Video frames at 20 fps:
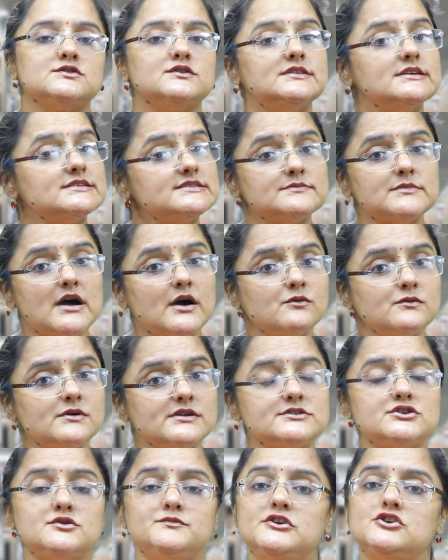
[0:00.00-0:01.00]
So this
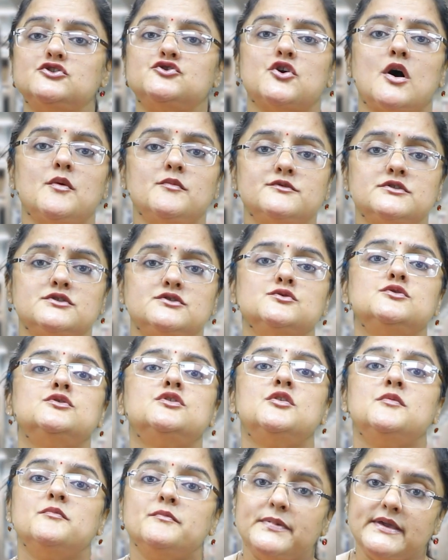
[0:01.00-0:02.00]
amount is to be dropped
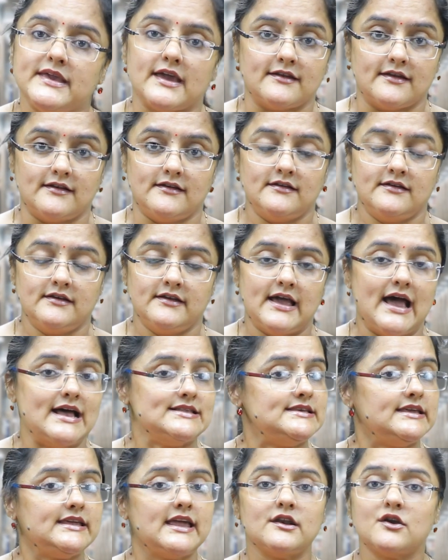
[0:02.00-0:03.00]
to P&L
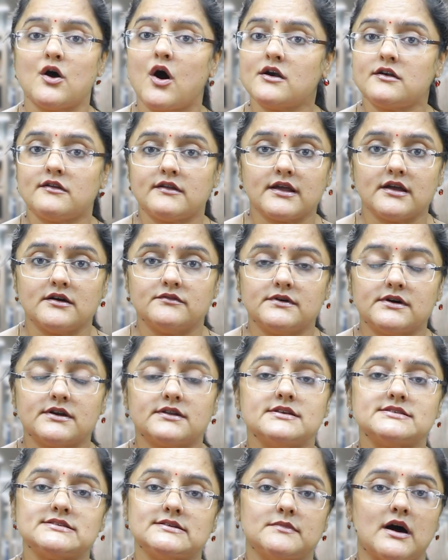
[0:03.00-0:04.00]
as he cannot
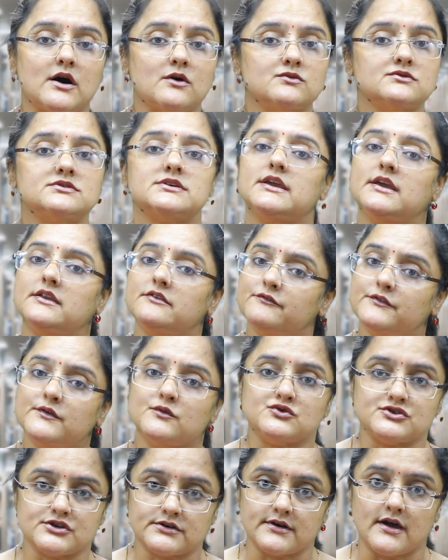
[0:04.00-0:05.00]
recover this amount in
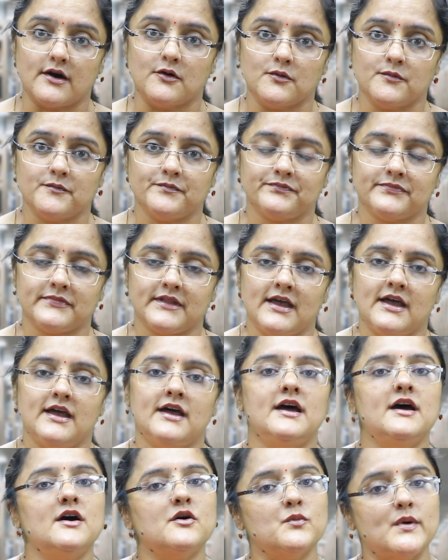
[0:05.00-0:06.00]
future now.
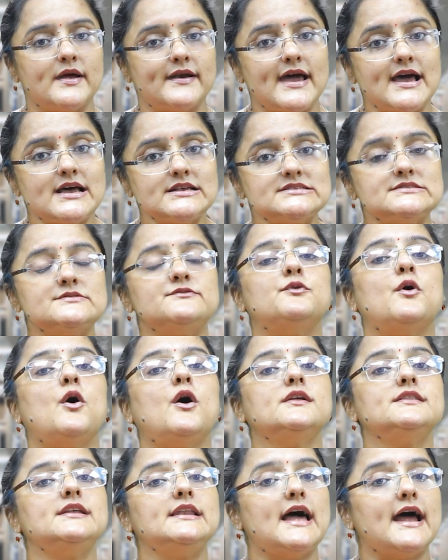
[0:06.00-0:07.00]
Whereas
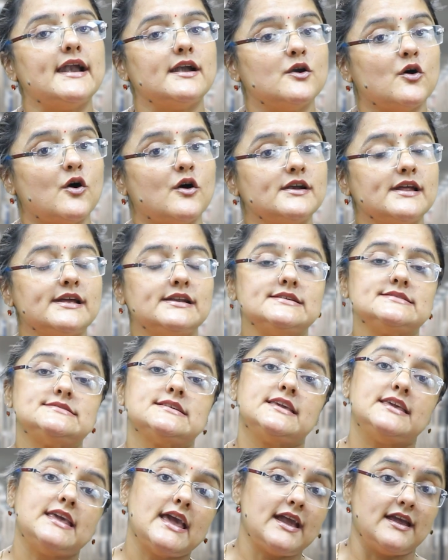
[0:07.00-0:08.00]
for the landlord, it
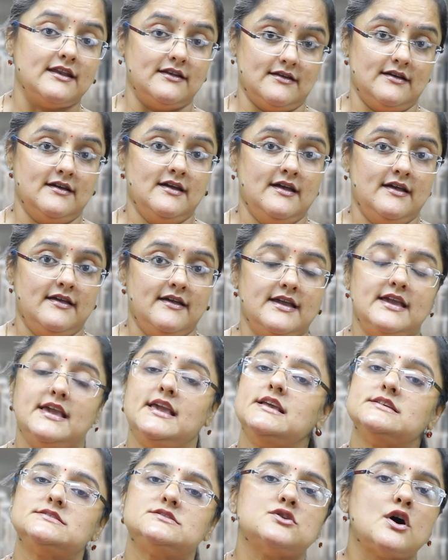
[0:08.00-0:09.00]
is a gain.
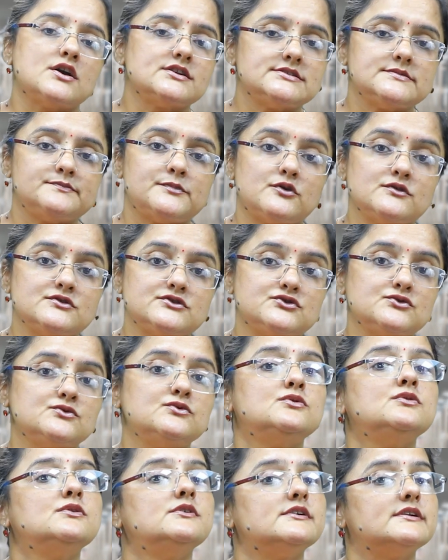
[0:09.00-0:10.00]
He is not supposed
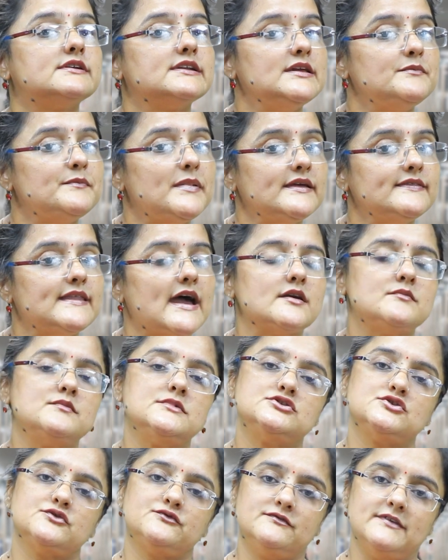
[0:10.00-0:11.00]
to repay that
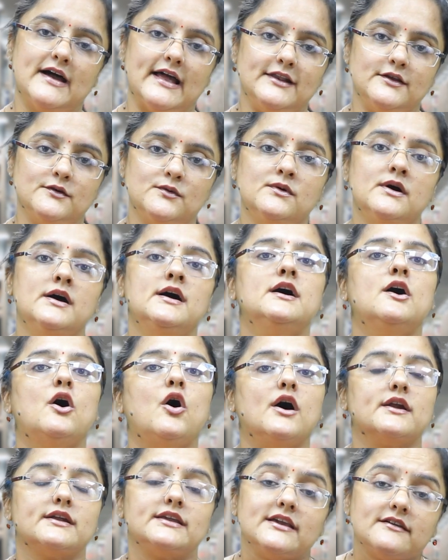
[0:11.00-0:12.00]
much of value
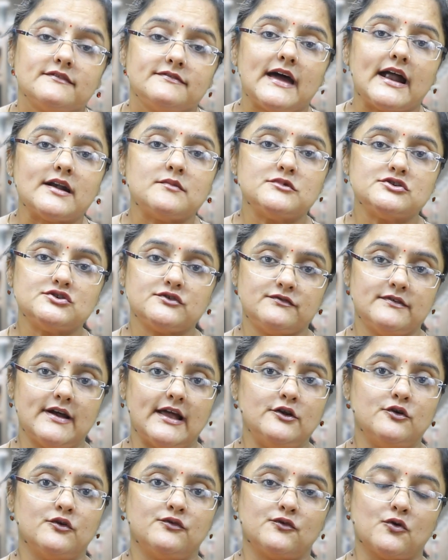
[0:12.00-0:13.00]
or give that much of
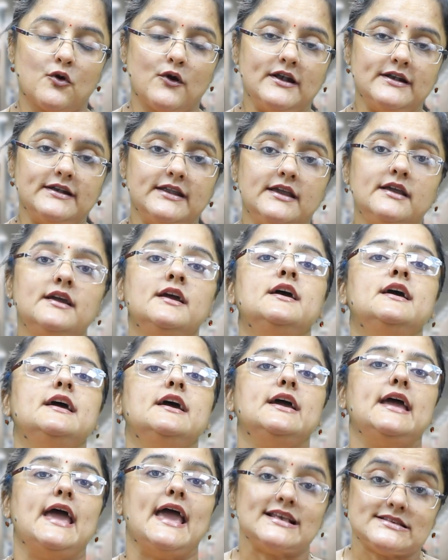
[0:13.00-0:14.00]
value of royalty,
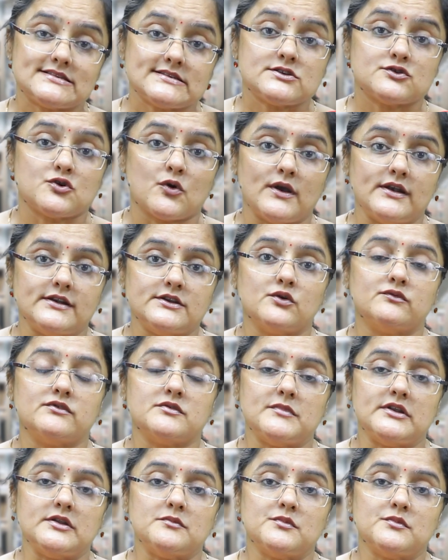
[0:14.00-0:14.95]
excess royalty over